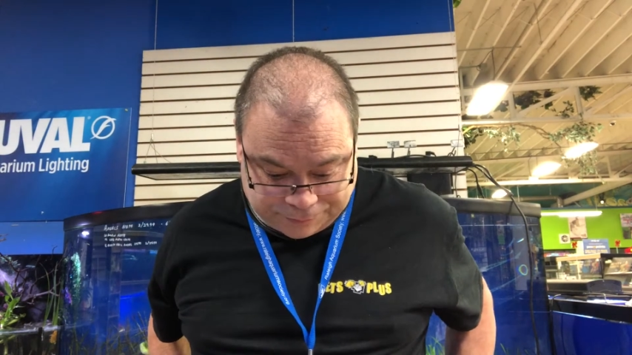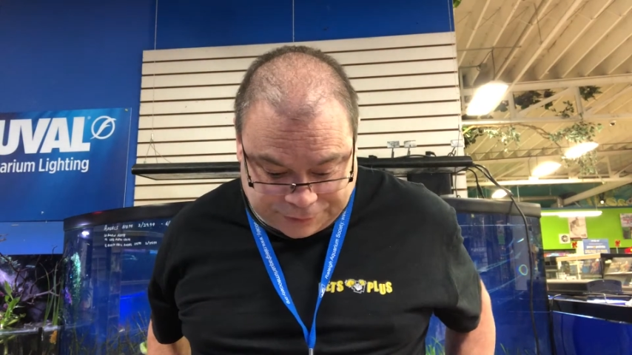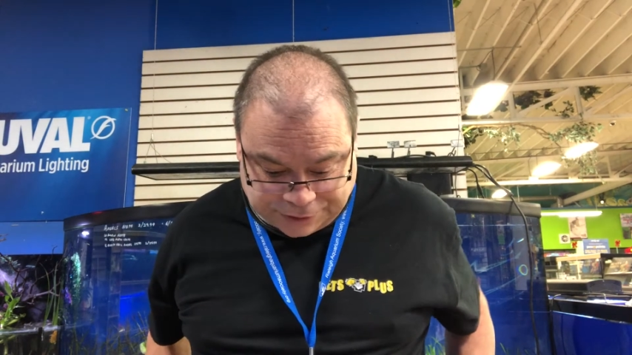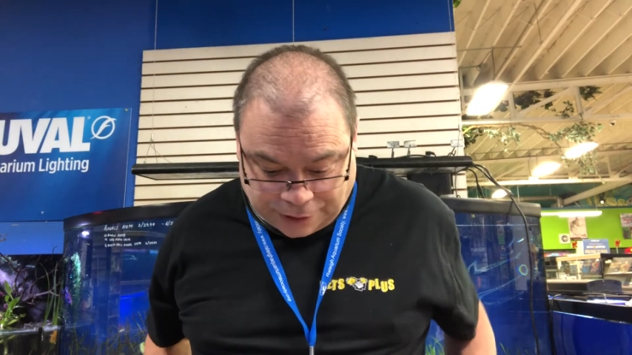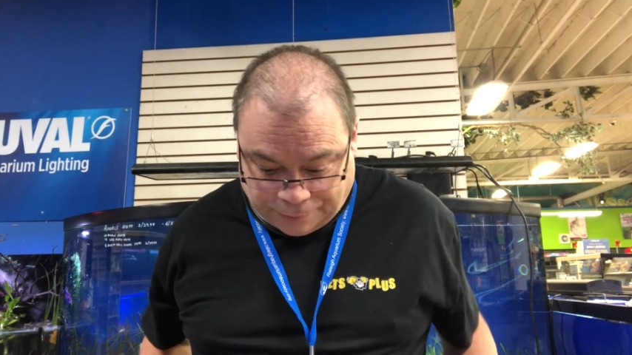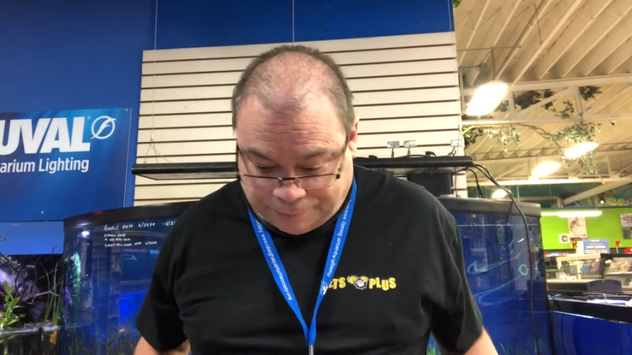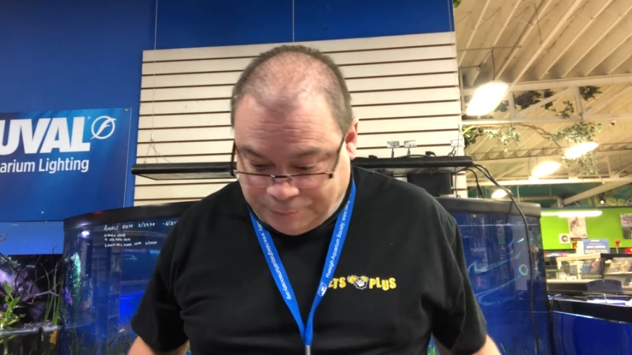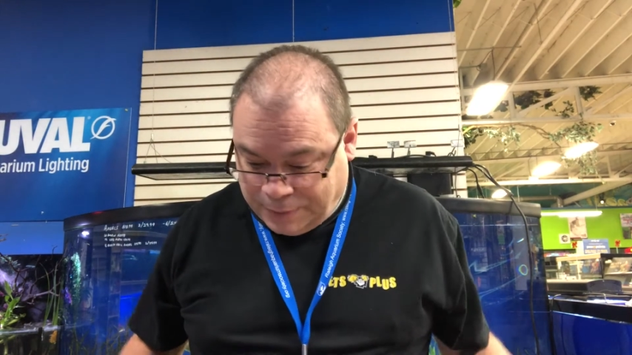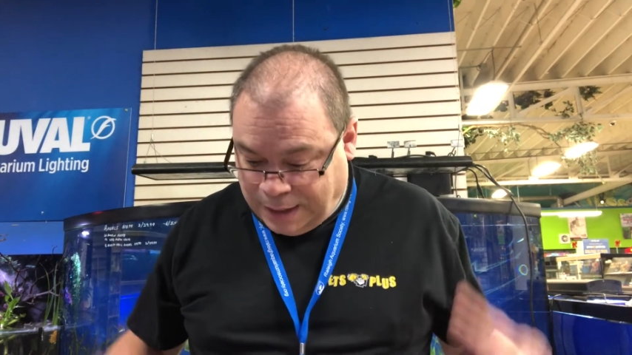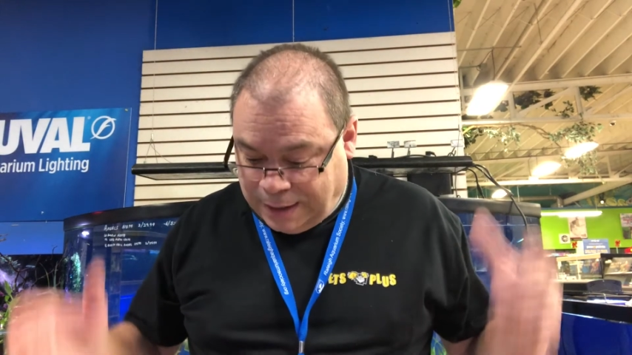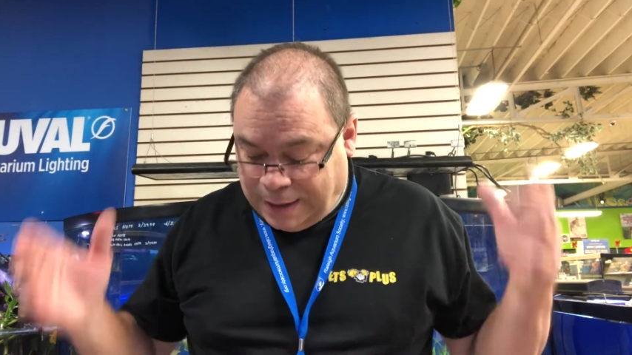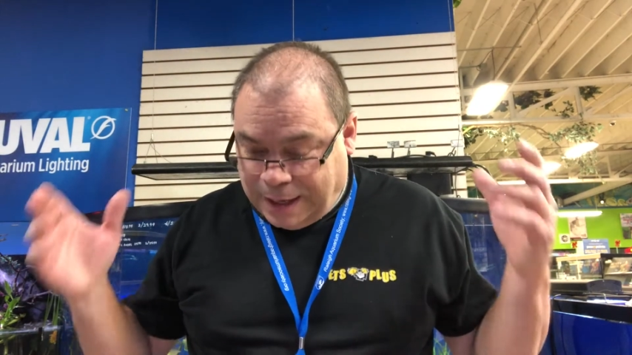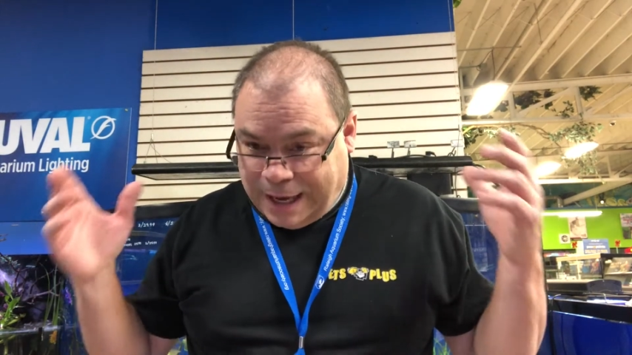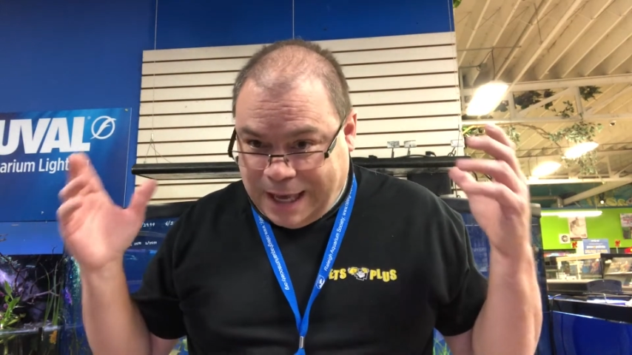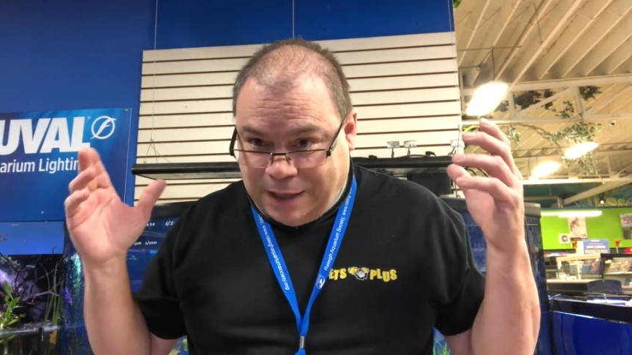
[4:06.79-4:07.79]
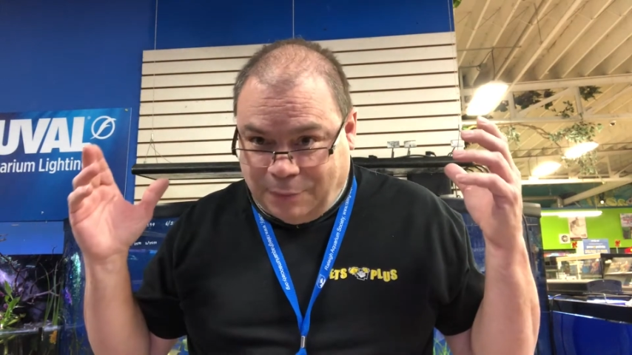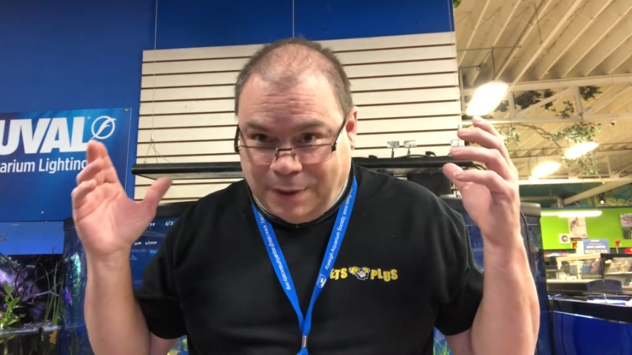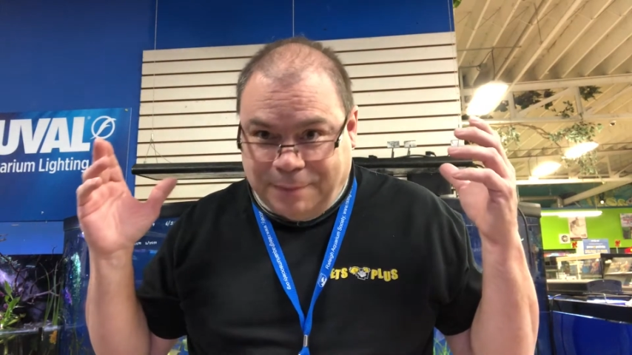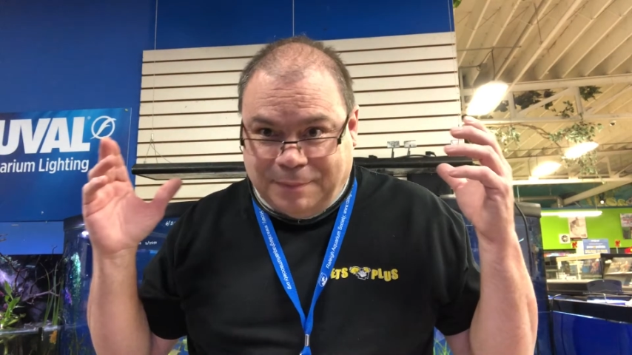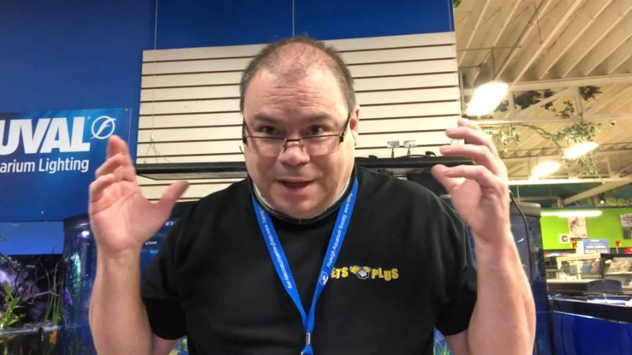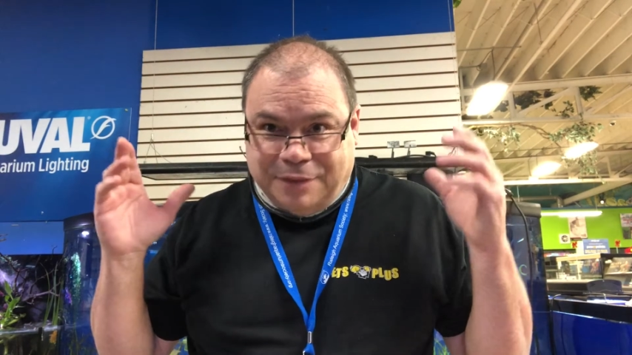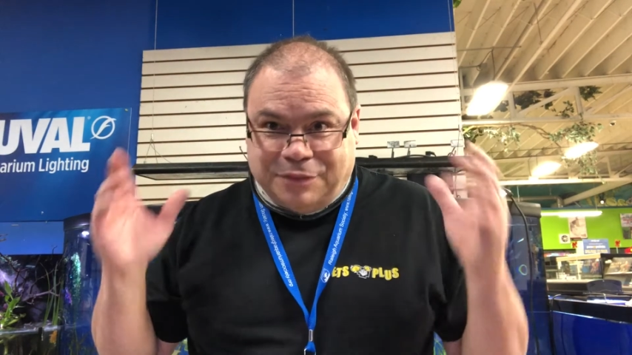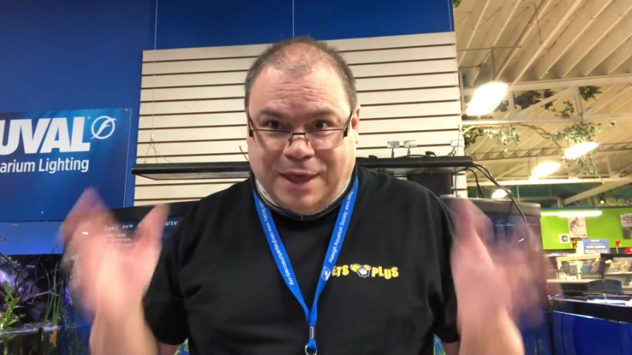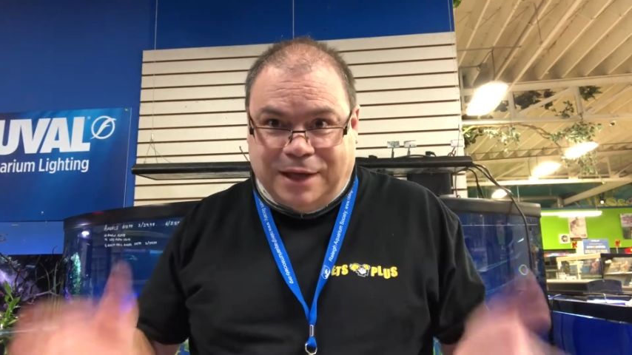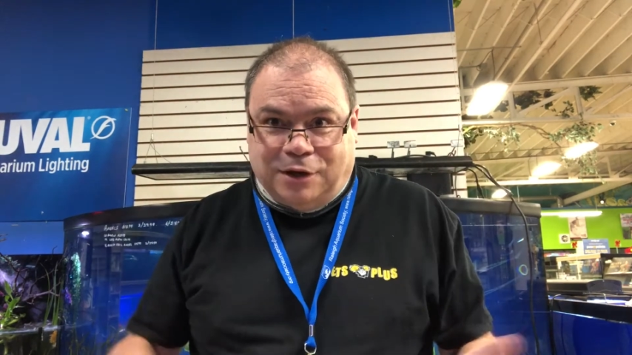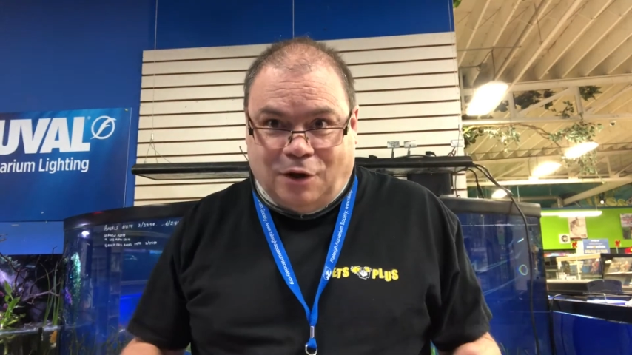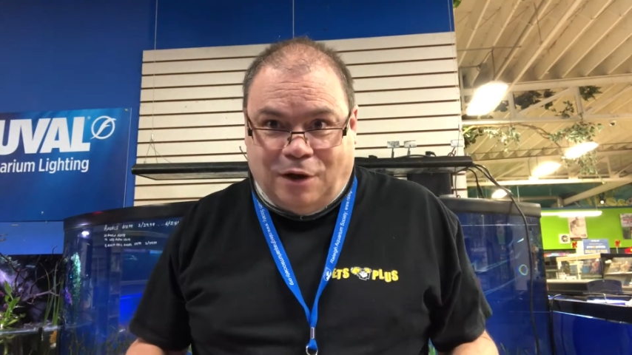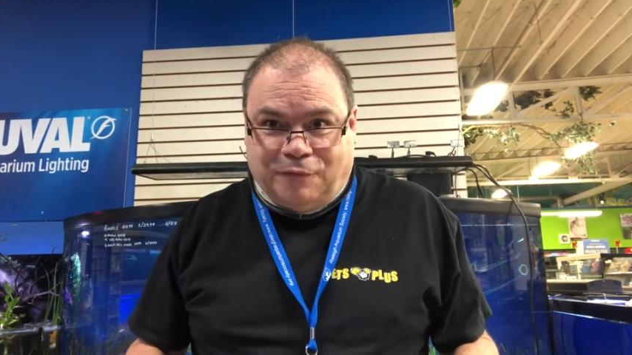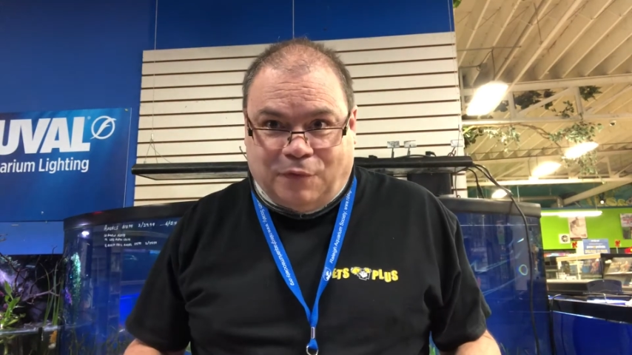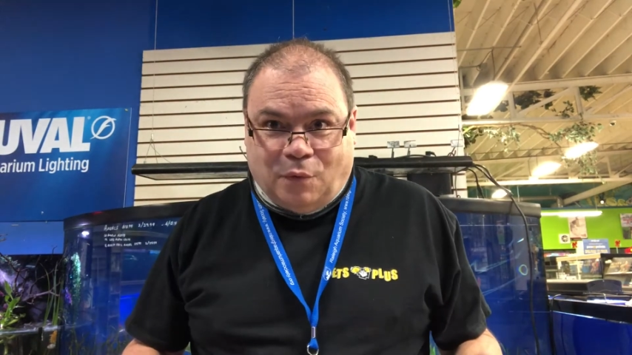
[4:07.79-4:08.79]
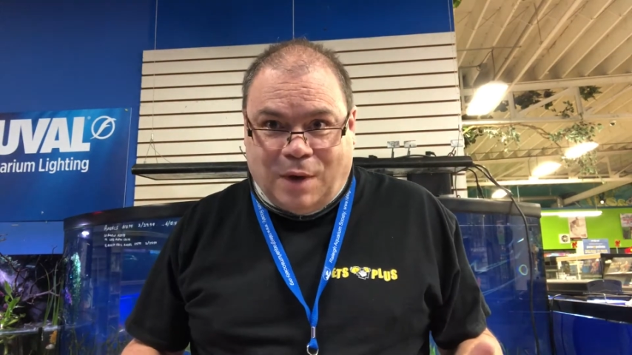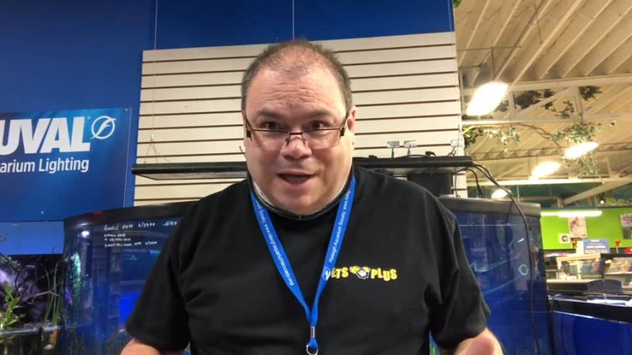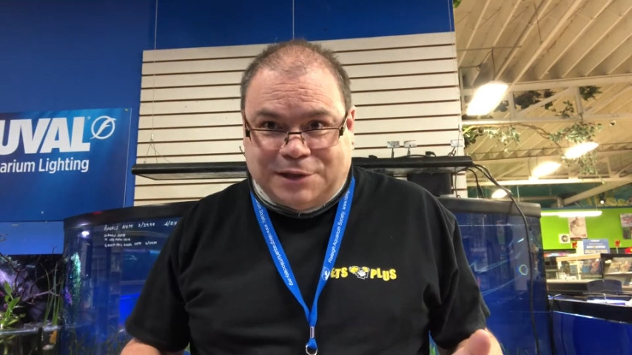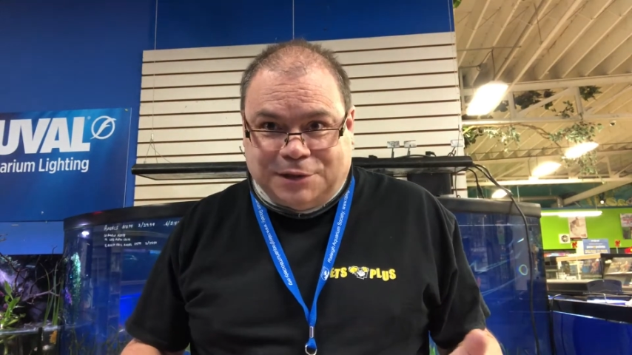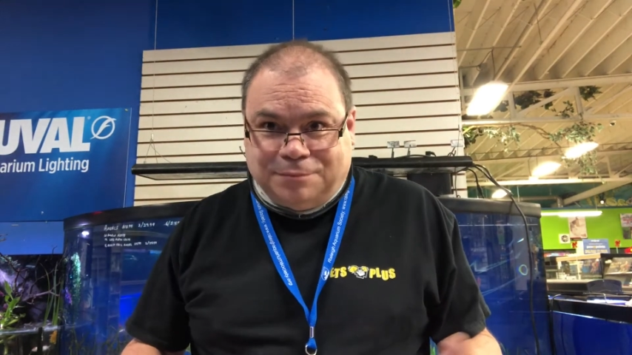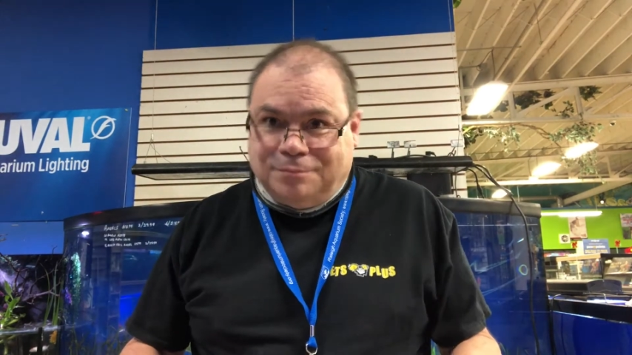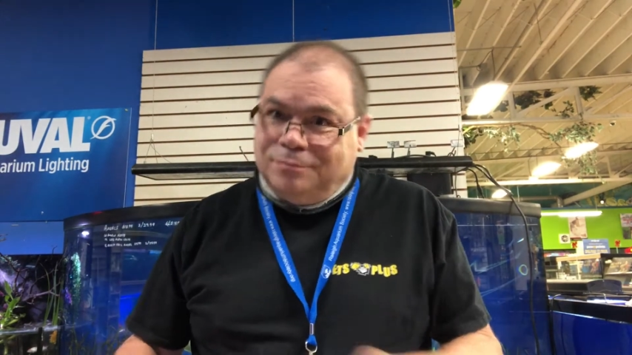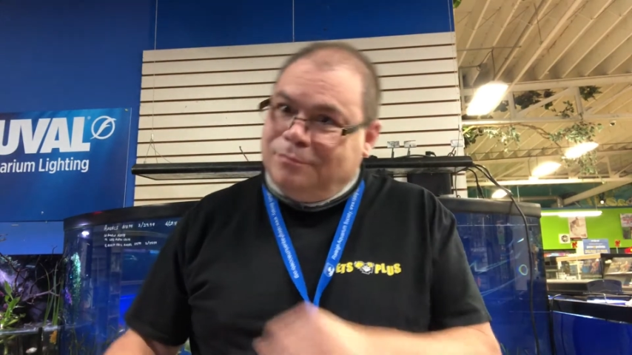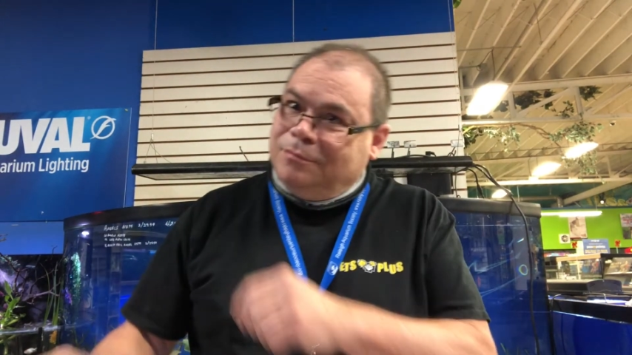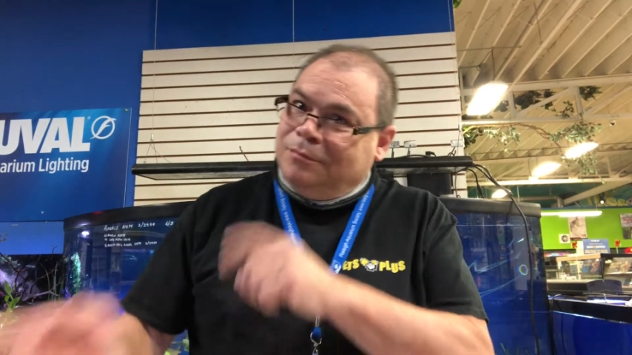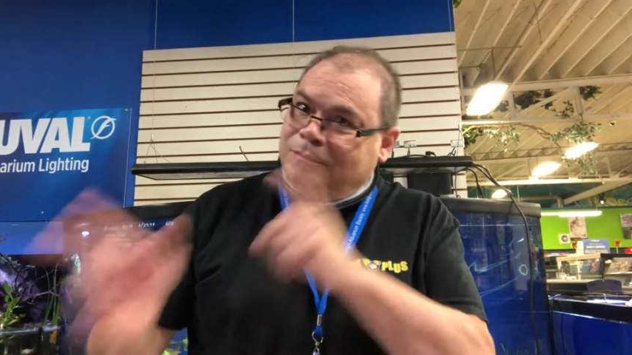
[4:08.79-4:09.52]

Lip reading: So anyway, thank you all for watching.